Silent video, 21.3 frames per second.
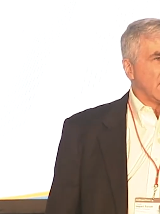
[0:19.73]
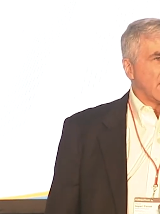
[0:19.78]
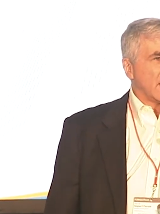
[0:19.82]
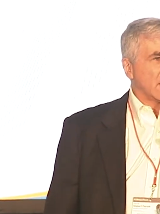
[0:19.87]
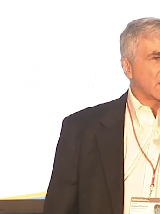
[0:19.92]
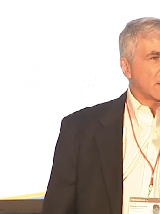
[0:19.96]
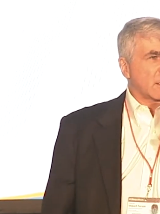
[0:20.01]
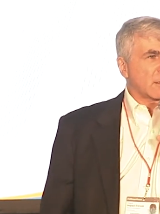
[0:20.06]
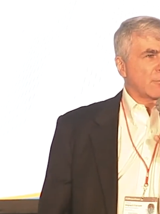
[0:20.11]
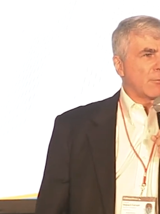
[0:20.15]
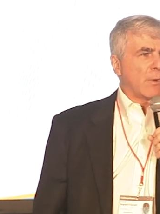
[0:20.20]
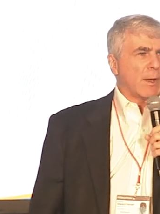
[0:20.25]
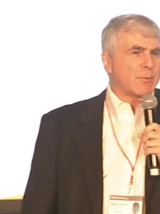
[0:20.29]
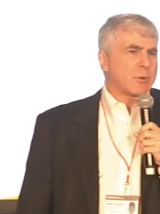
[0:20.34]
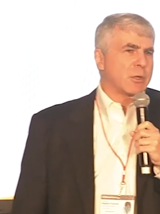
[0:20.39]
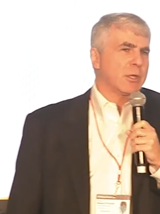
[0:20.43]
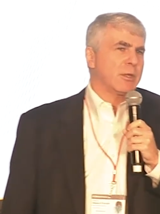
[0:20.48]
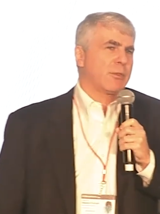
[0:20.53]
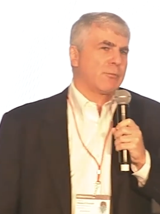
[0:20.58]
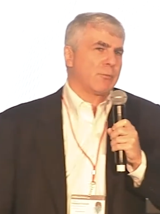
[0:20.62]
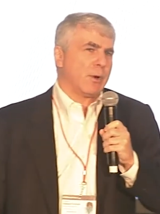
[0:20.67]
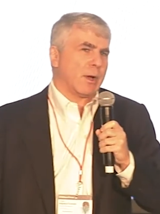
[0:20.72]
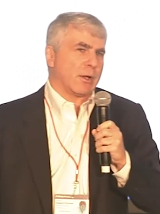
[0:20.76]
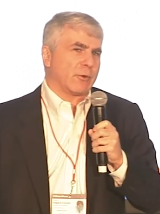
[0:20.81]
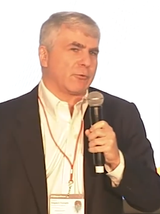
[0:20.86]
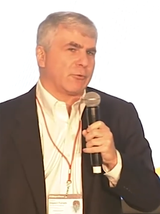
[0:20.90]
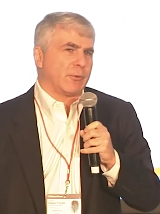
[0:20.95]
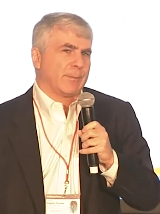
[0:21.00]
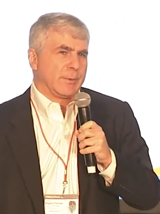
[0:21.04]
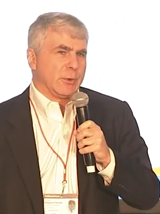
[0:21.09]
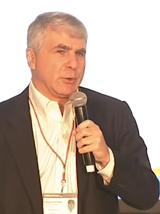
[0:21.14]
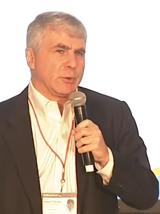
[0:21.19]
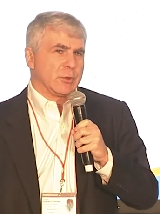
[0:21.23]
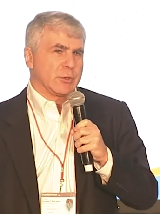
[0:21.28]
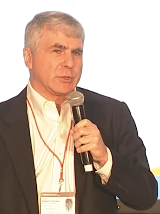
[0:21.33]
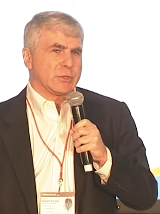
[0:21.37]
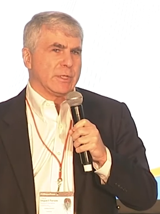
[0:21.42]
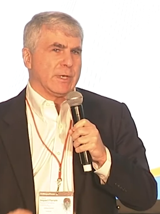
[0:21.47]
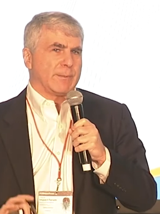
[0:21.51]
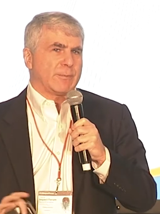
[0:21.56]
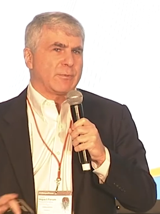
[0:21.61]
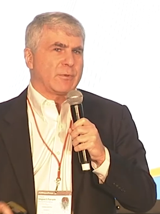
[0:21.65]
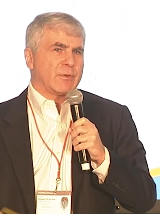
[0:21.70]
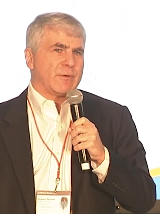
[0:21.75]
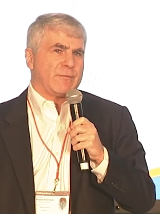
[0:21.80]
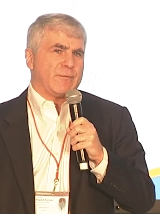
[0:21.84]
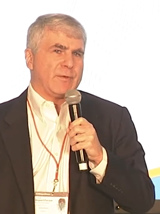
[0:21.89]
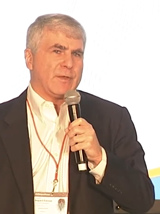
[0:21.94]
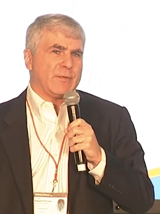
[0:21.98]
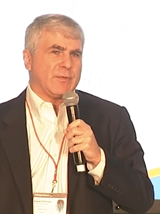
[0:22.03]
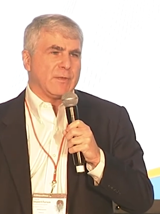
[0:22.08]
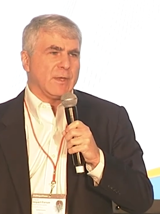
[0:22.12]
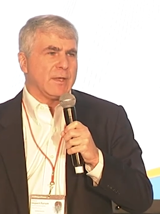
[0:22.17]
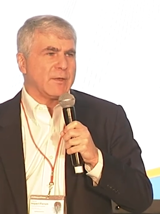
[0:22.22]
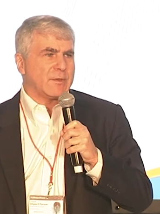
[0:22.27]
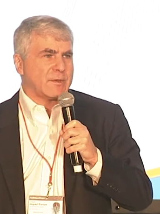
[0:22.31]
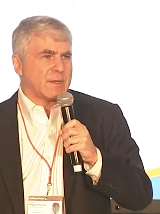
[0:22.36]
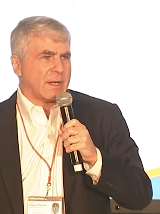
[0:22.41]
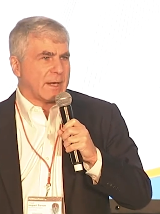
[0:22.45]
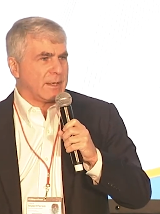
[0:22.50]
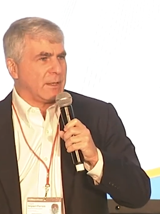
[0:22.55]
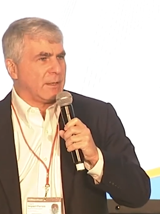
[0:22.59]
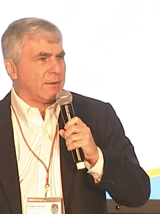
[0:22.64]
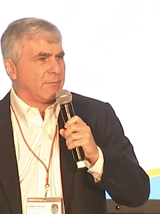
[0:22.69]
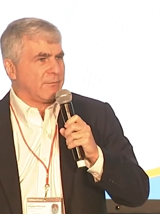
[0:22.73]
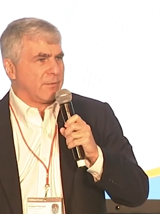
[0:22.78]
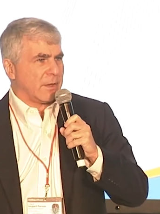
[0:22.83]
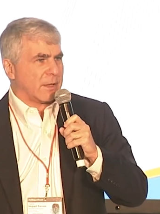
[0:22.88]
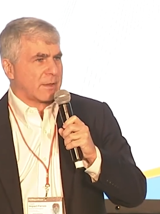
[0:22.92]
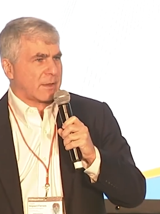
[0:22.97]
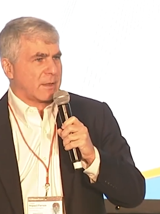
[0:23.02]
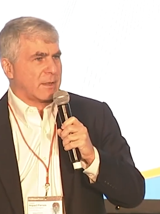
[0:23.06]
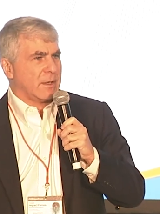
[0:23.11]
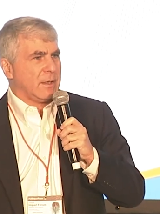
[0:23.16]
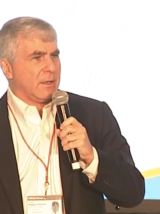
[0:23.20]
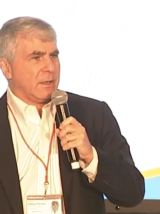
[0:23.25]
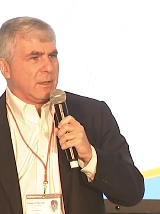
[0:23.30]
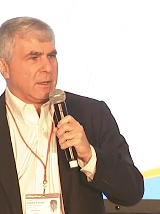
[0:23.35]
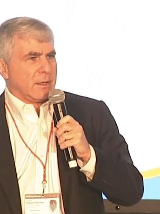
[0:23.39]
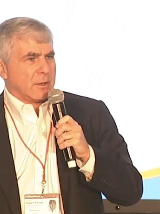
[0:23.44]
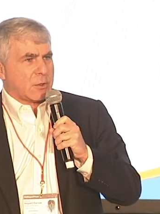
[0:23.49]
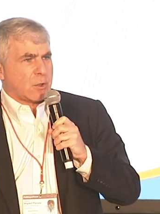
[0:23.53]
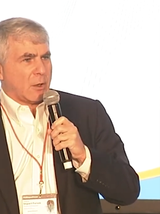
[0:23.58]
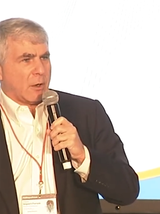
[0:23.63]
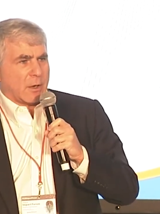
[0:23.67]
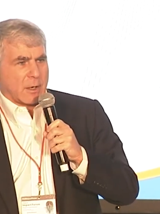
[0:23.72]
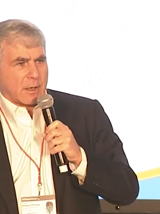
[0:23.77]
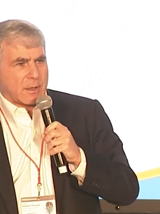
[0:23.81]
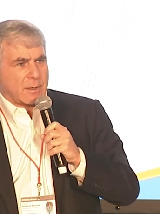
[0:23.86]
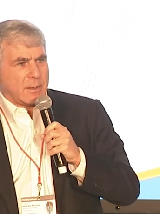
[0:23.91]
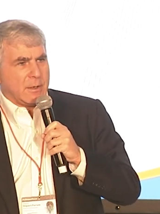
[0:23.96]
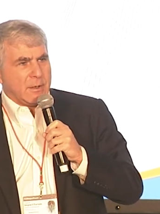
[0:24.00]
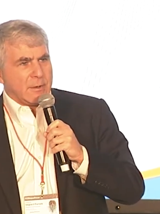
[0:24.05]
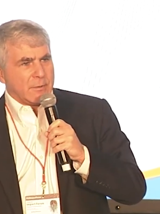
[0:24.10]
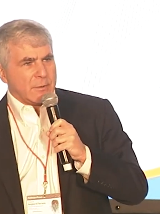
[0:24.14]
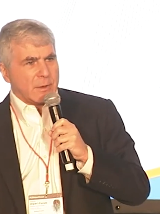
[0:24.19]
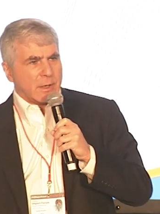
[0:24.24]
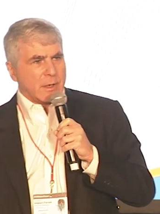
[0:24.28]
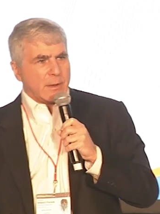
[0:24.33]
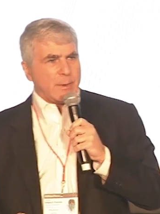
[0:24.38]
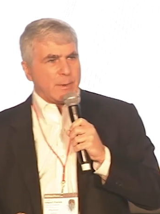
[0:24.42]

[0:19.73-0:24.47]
and disruption through entrepreneurship to fit the title of this talk. There are